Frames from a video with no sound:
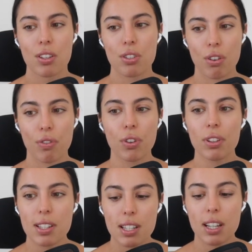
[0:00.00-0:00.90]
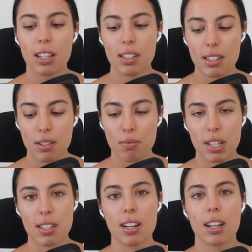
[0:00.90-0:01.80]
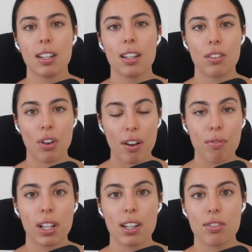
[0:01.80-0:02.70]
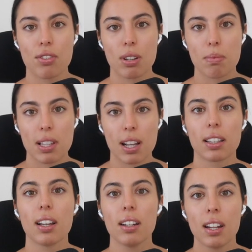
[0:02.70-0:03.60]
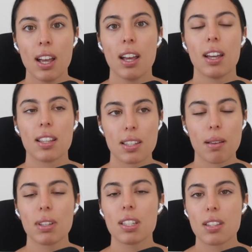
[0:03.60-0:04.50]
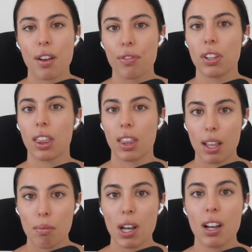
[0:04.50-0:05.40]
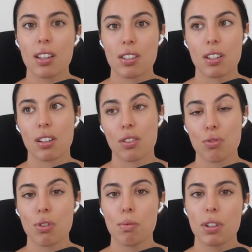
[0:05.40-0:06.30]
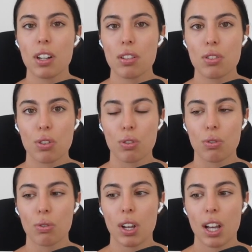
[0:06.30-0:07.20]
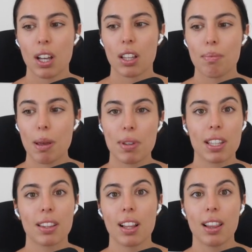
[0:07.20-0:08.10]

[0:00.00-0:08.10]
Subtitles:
So if you're listening and this is resonating and you have relationships like that, it's something to definitely think about as a contributor to maybe the